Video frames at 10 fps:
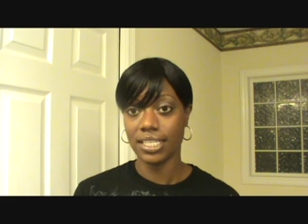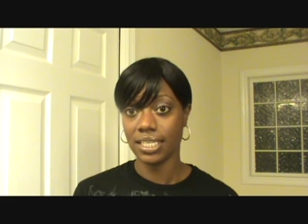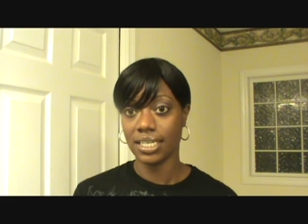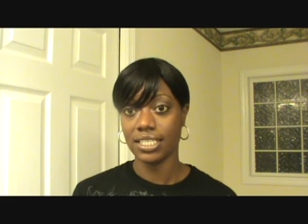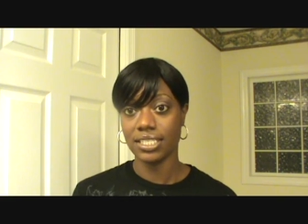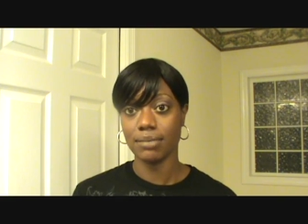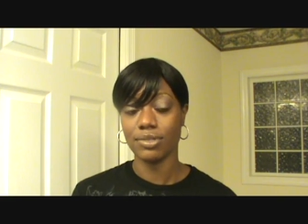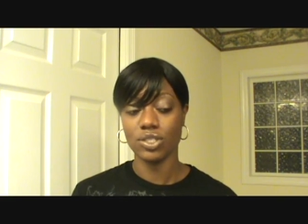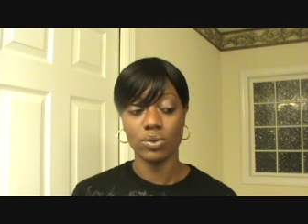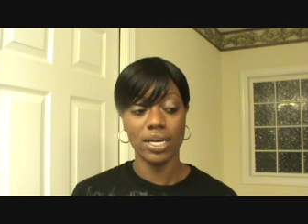Again, it took
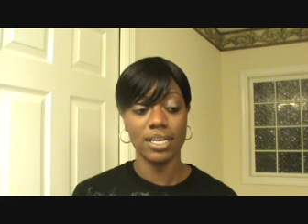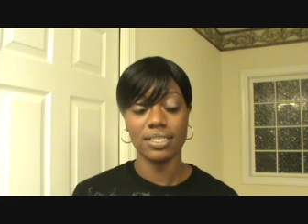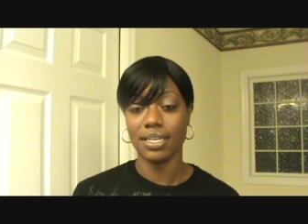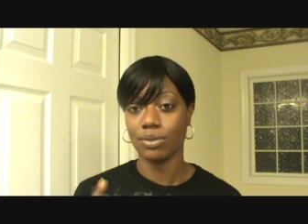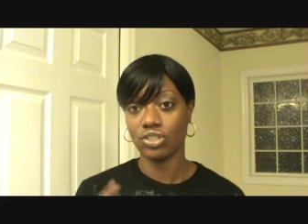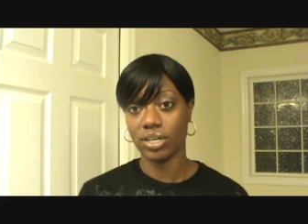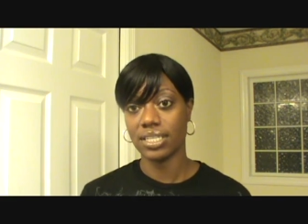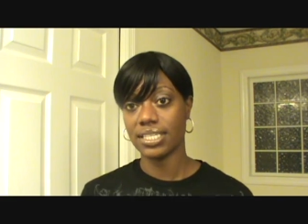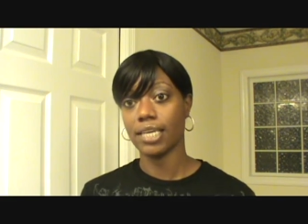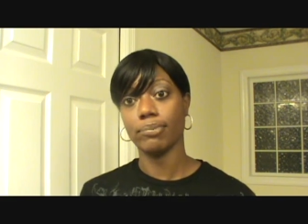me 2 days, and I was
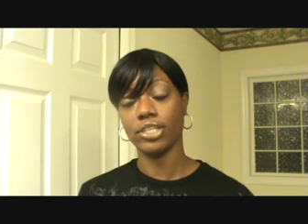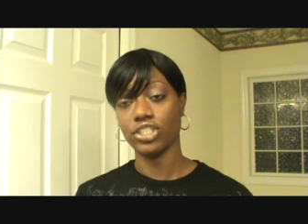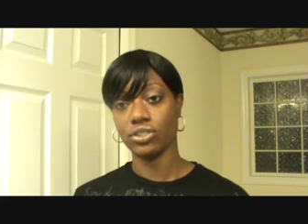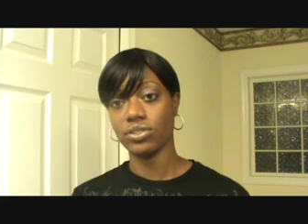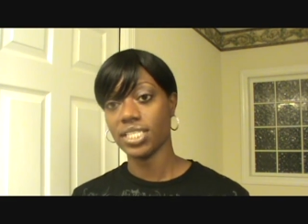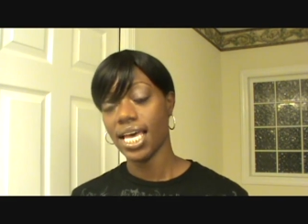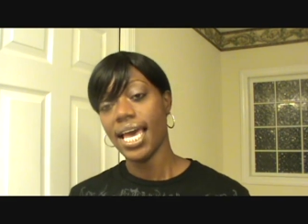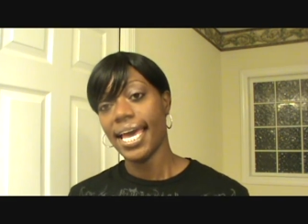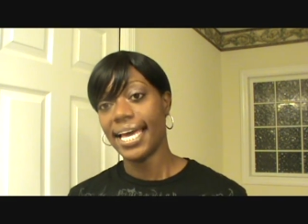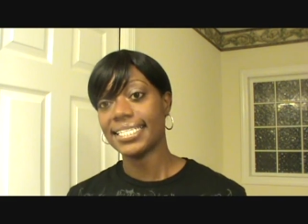trying to take pictures
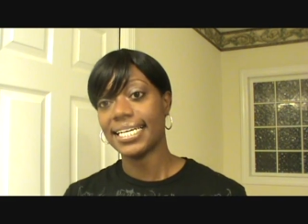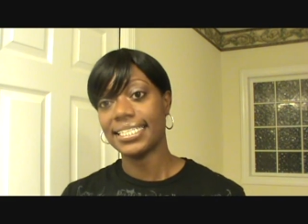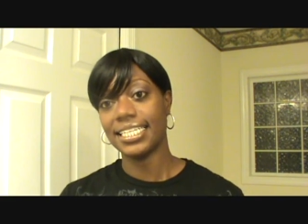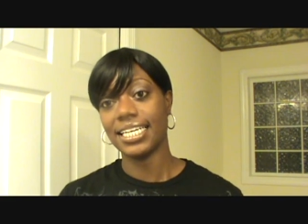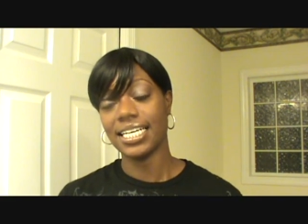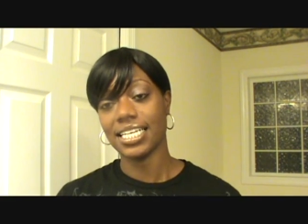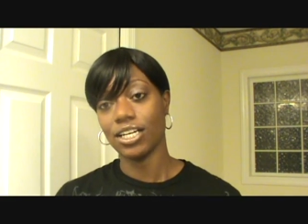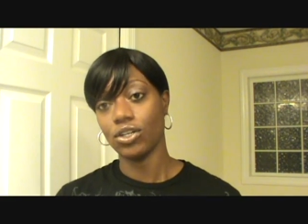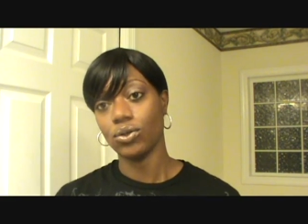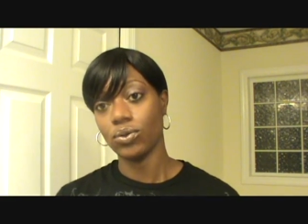as I did it because
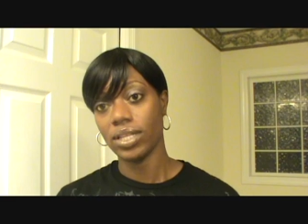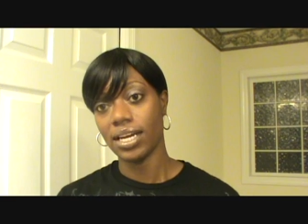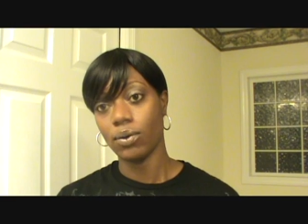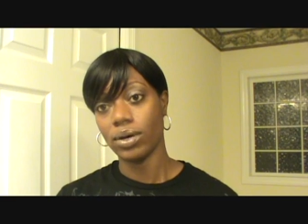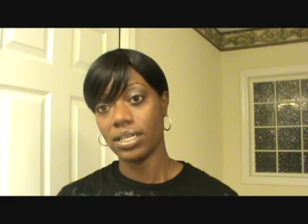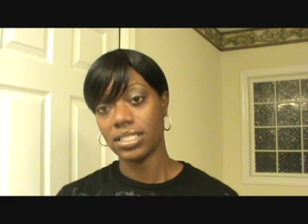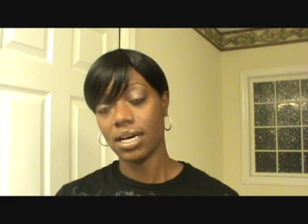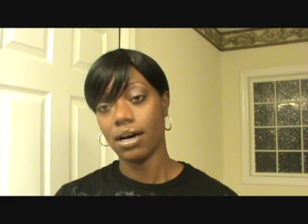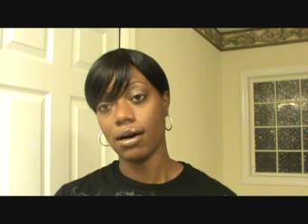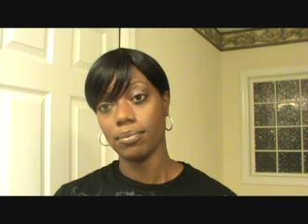I knew that I wanted
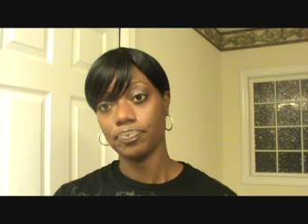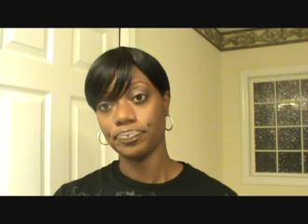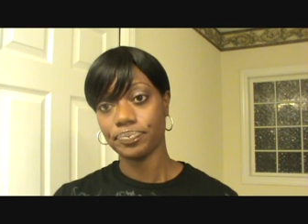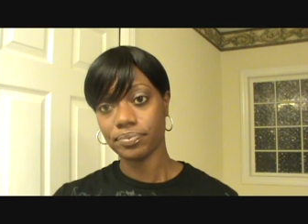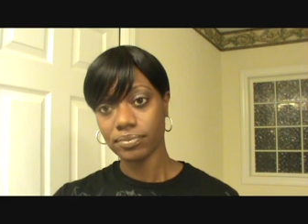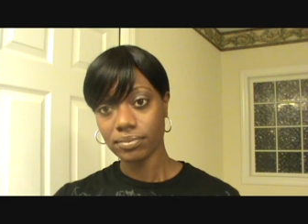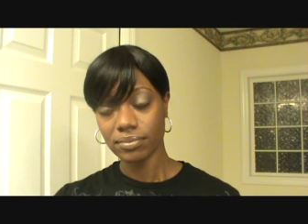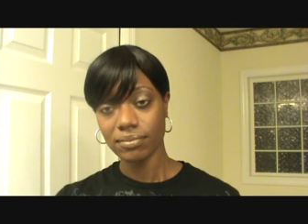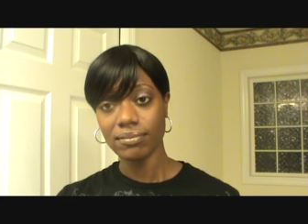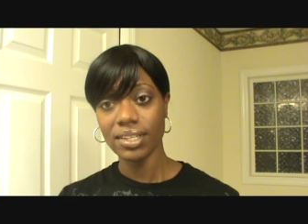to
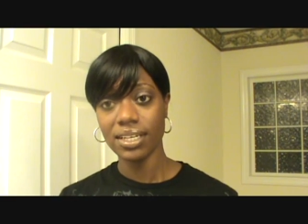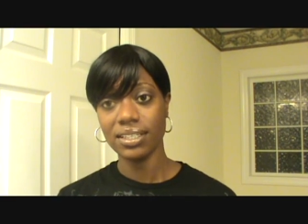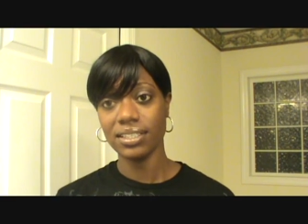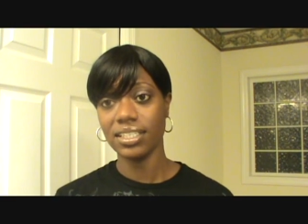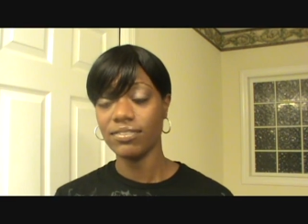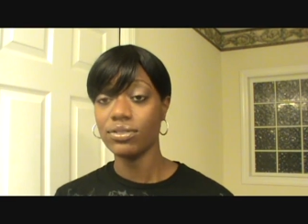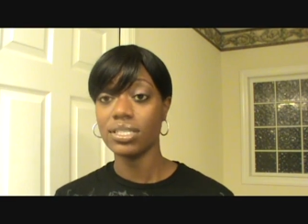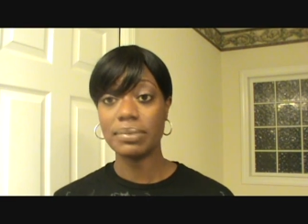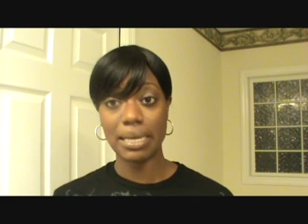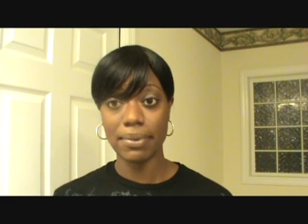give you
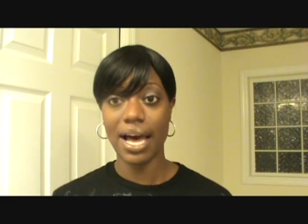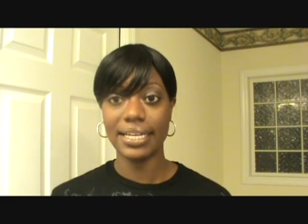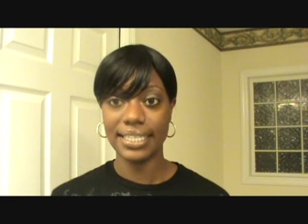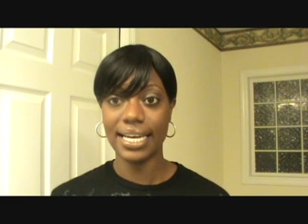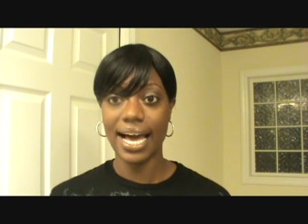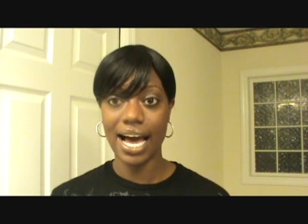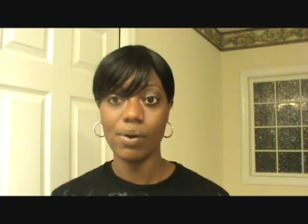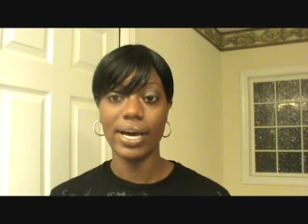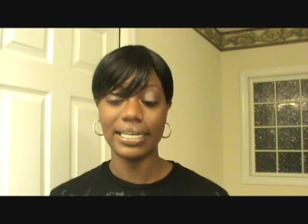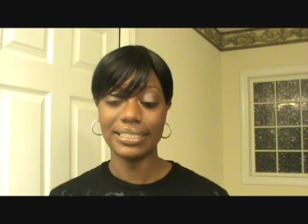some type of idea
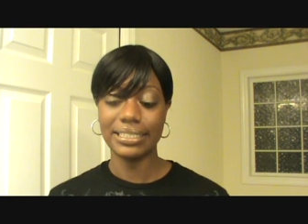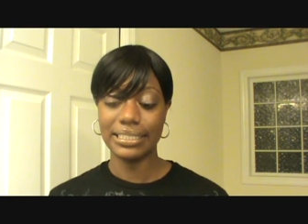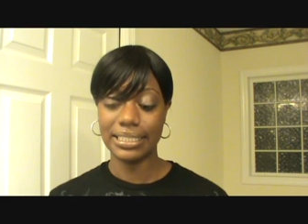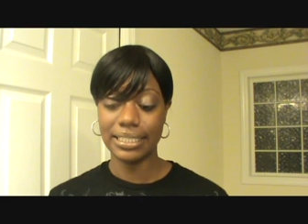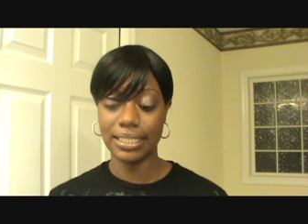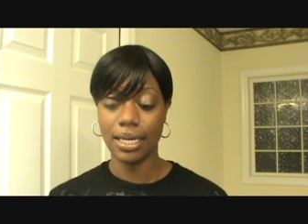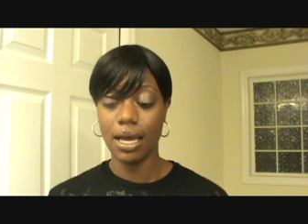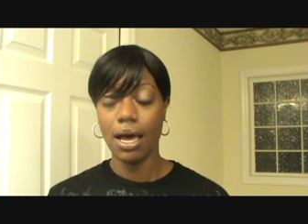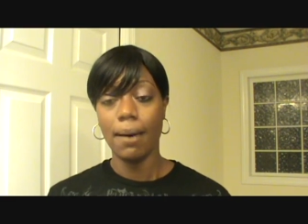how I actually did it.